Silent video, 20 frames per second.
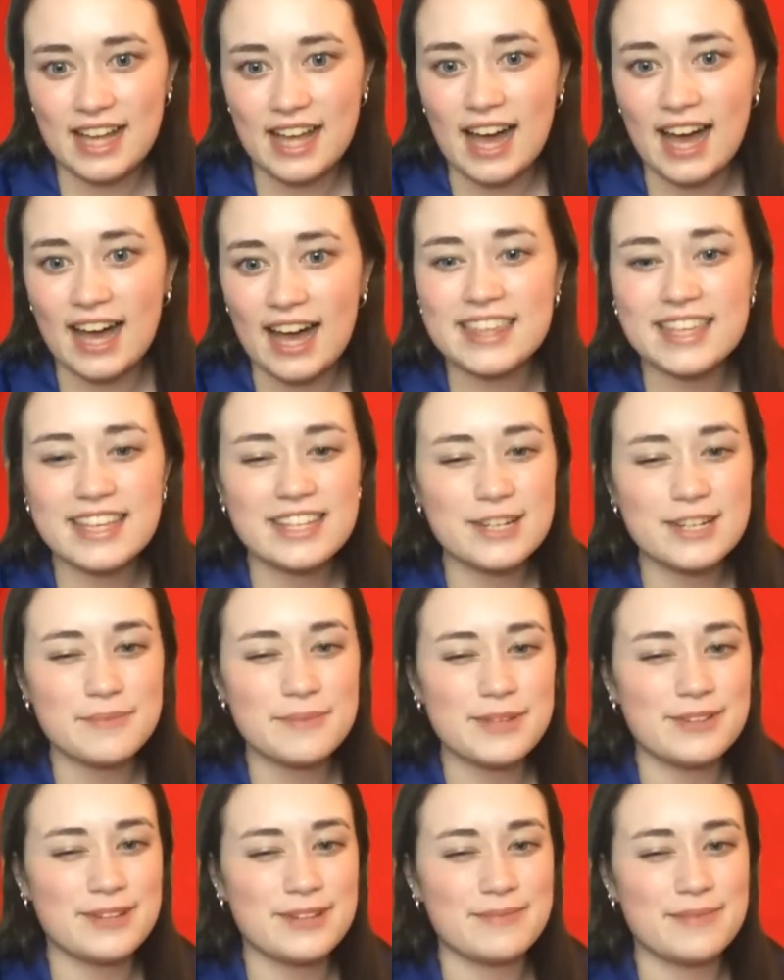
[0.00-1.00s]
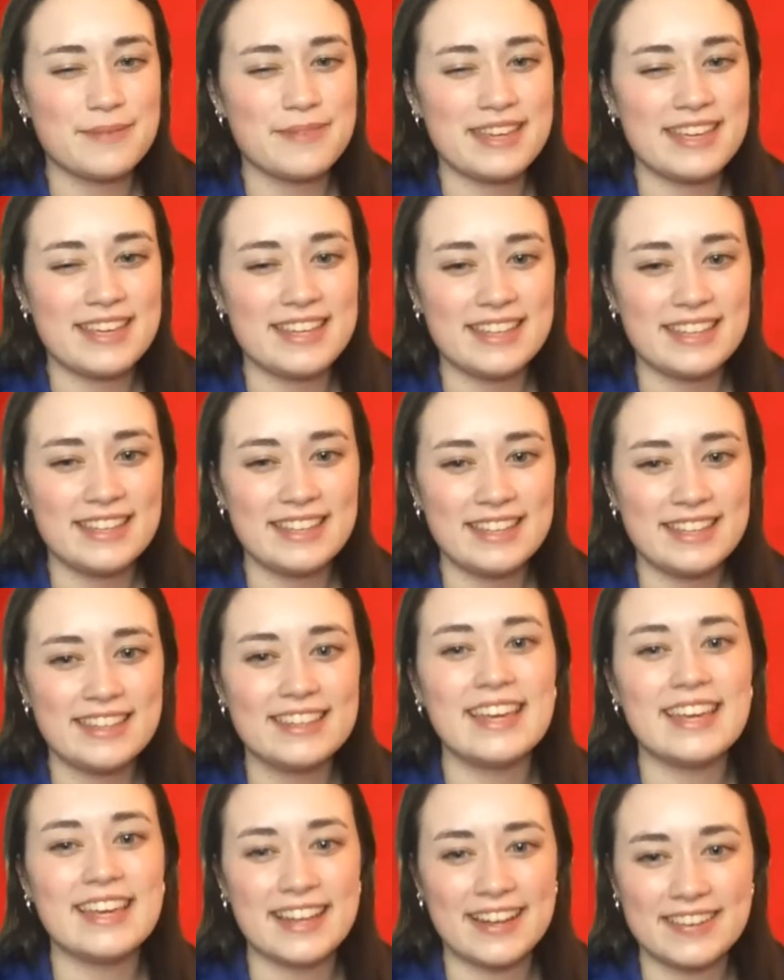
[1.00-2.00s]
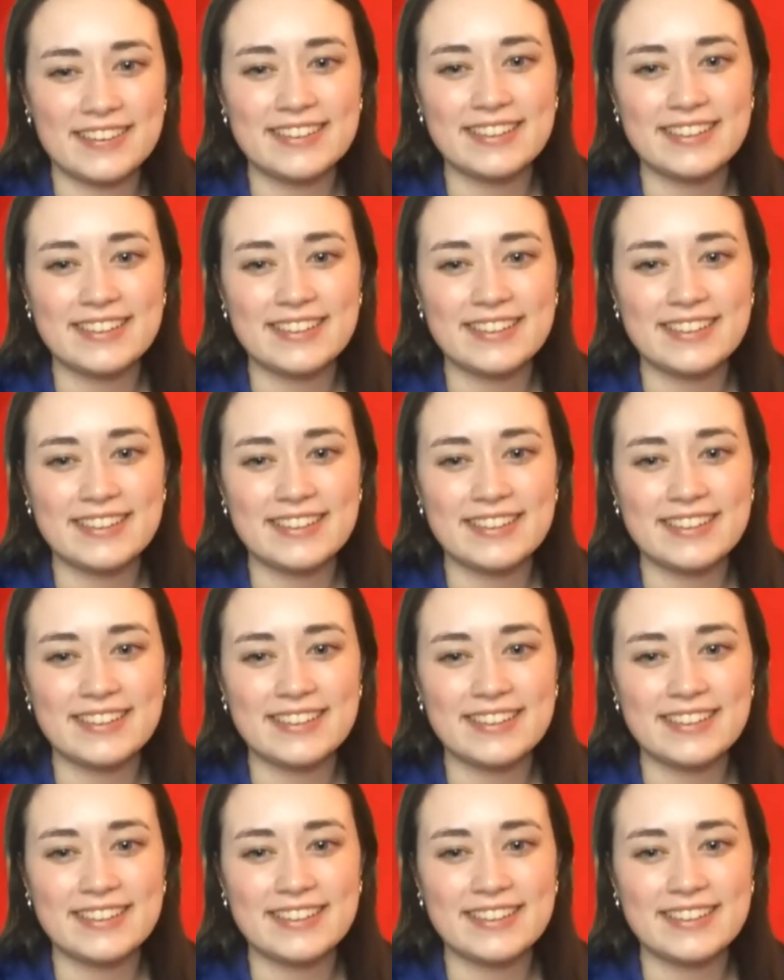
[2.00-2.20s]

I think you're muted, Mimi. There you go.